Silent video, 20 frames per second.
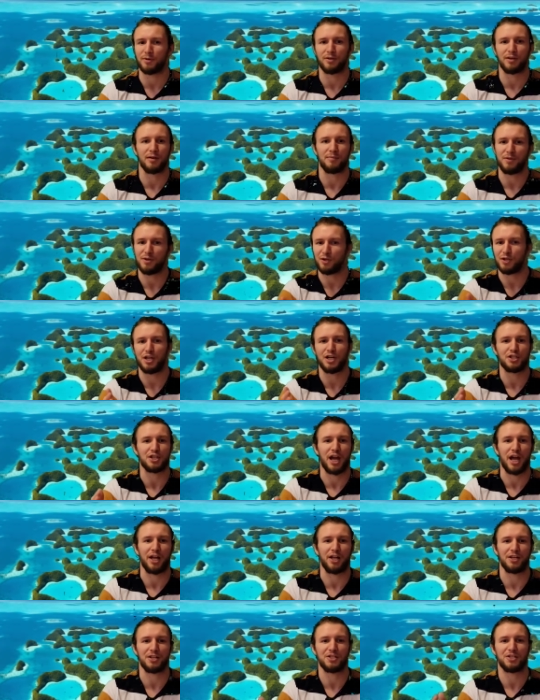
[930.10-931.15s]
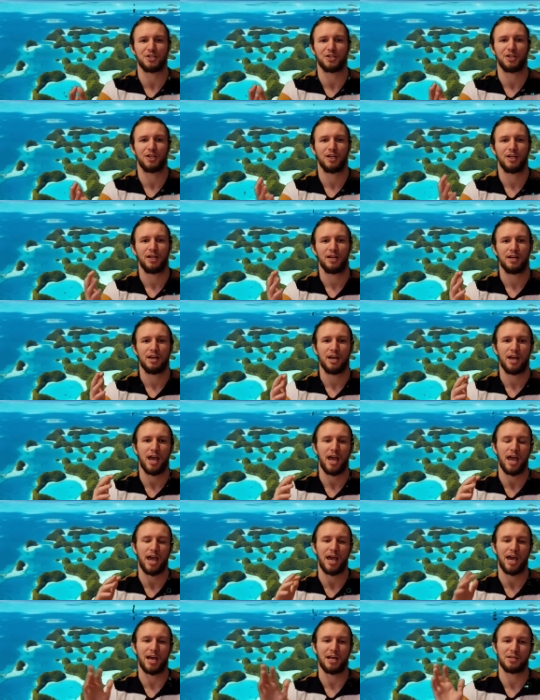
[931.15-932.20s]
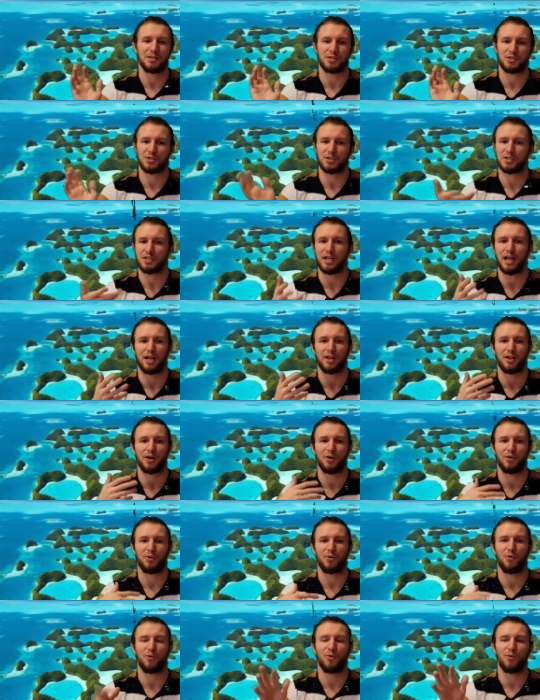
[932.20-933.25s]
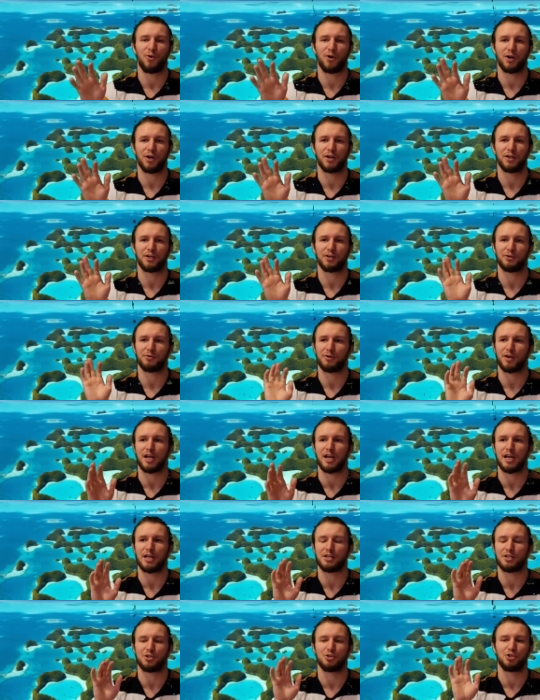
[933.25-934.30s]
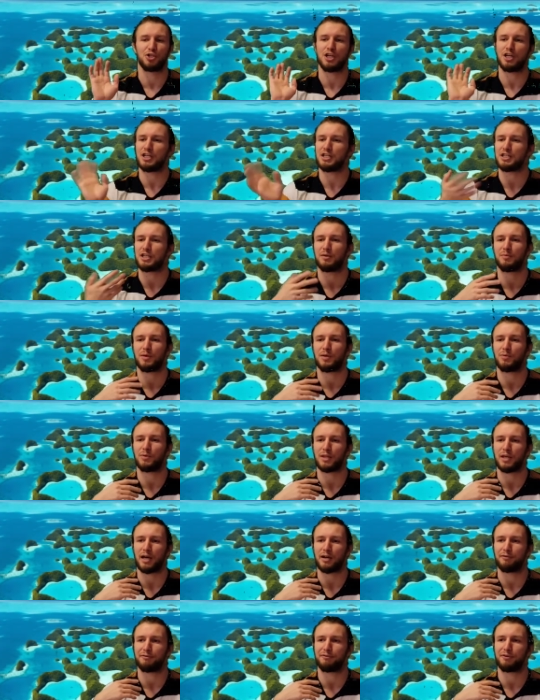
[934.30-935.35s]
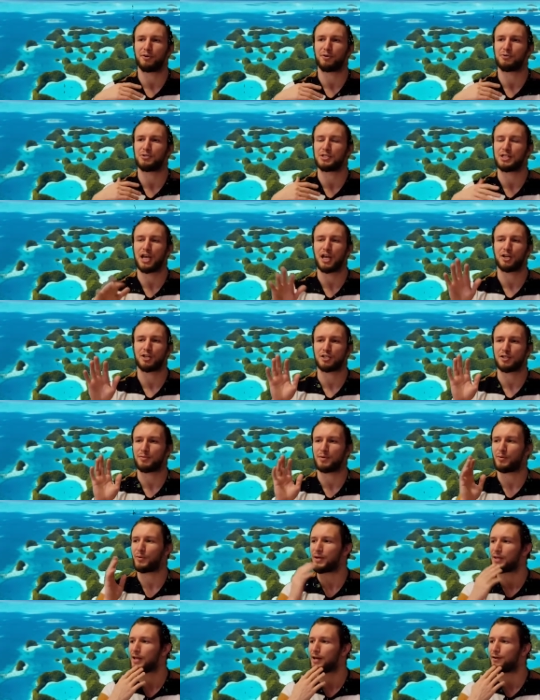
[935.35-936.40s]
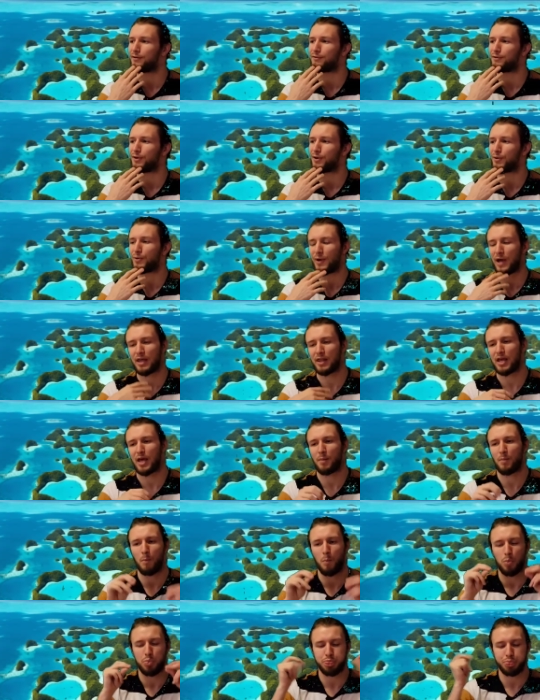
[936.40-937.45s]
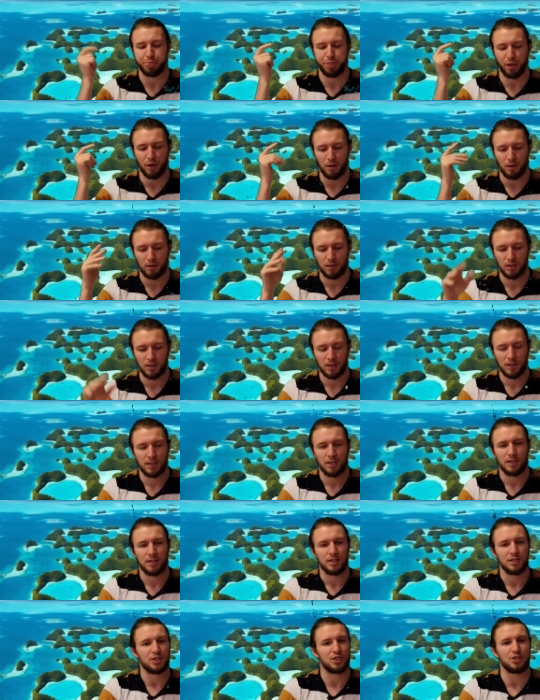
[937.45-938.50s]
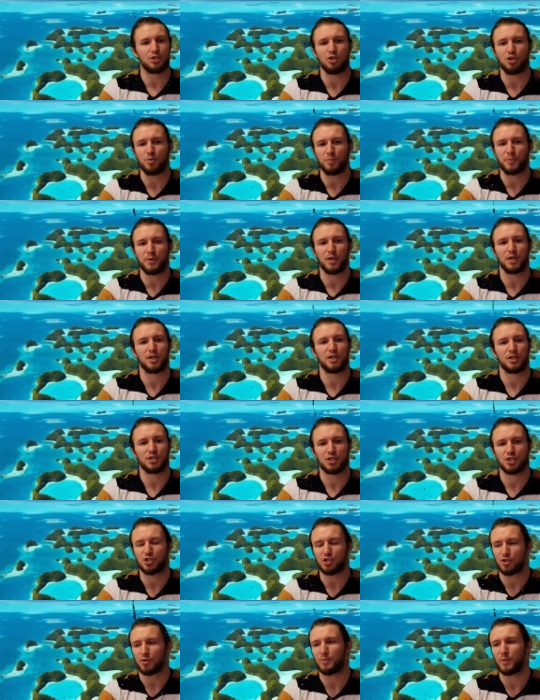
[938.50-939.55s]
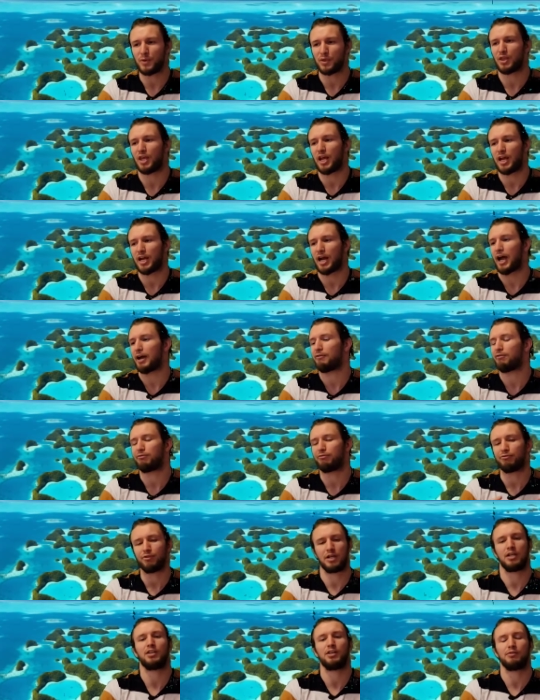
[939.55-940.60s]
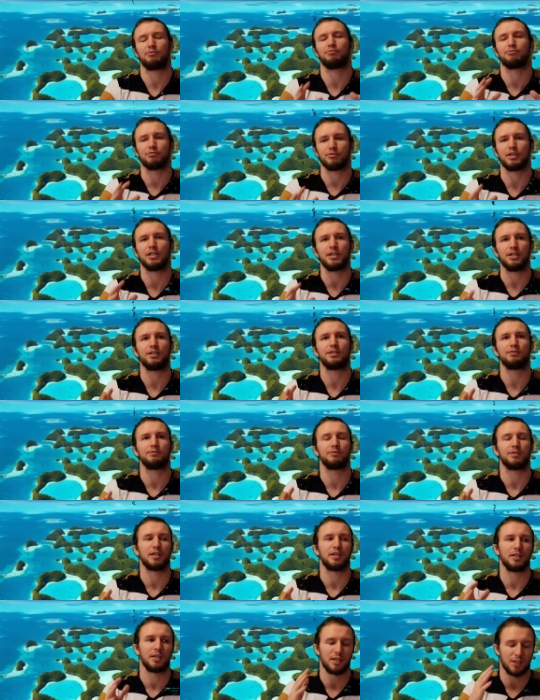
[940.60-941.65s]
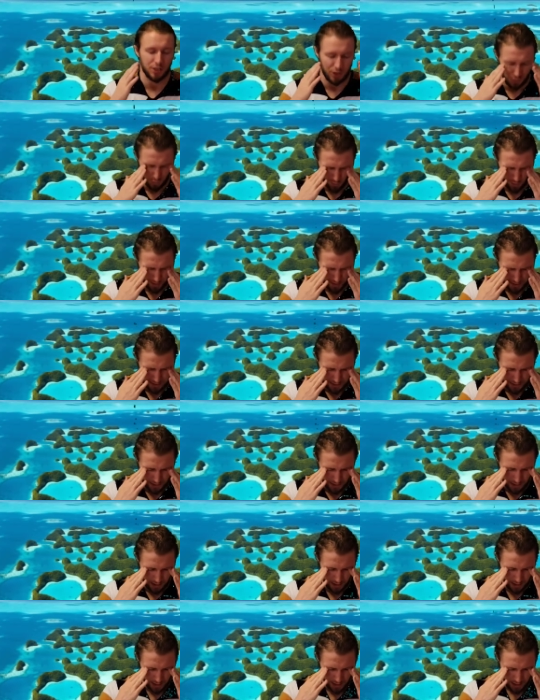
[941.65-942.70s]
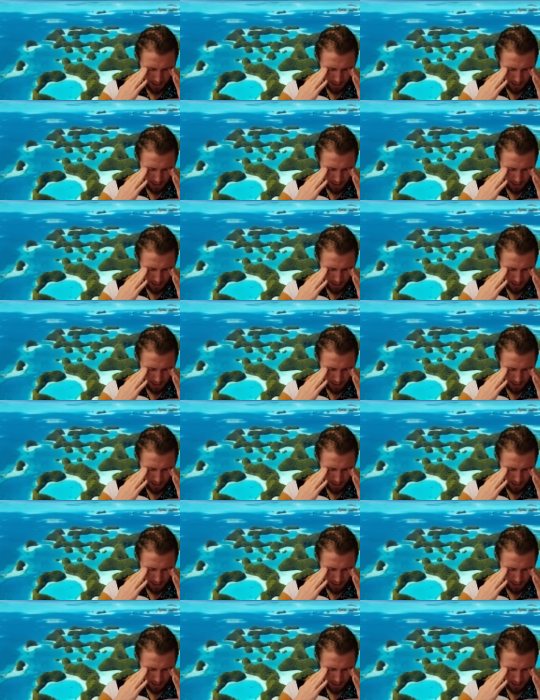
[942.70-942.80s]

immunity challenge, and yellow or green. So Genie's going to be without a vote, Xander's going to be without a vote, and then stupid, stupid thing. I really, really, really just want to see